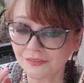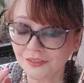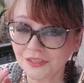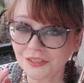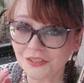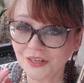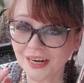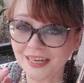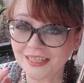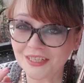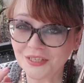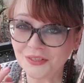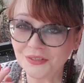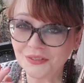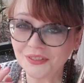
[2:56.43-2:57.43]
trying
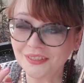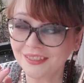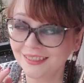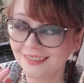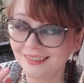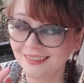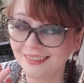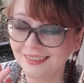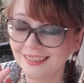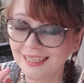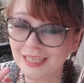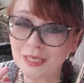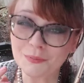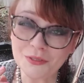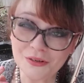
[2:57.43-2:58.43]
to
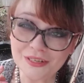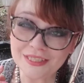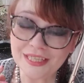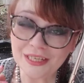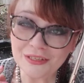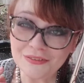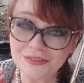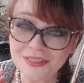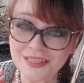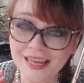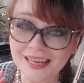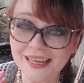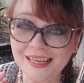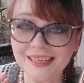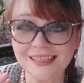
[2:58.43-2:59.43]
keep to ourselves
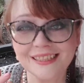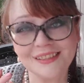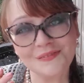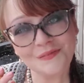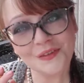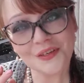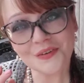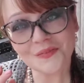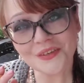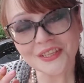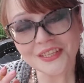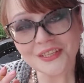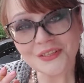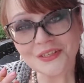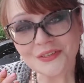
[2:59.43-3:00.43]
more
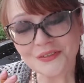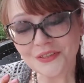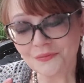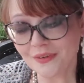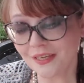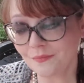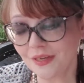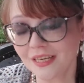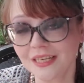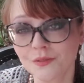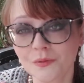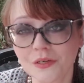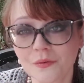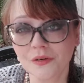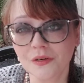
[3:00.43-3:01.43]
than usual because
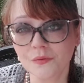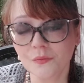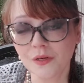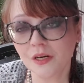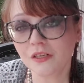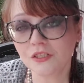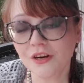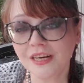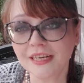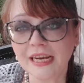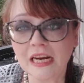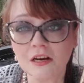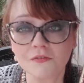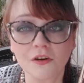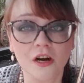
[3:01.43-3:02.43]
we're trying to
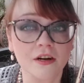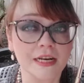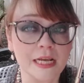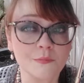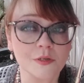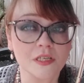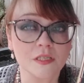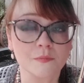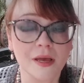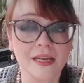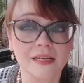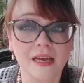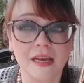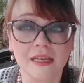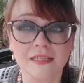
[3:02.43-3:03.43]
care for our neighbors by
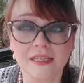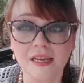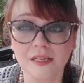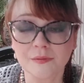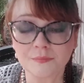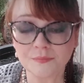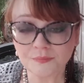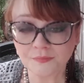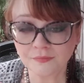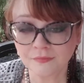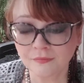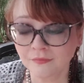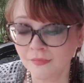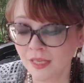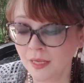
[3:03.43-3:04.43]
not
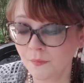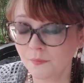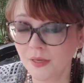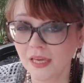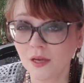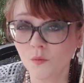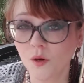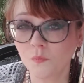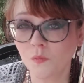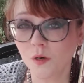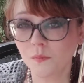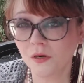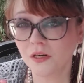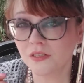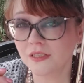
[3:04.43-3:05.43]
being one more
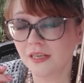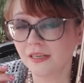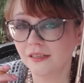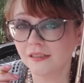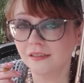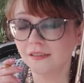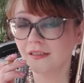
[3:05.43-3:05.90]
person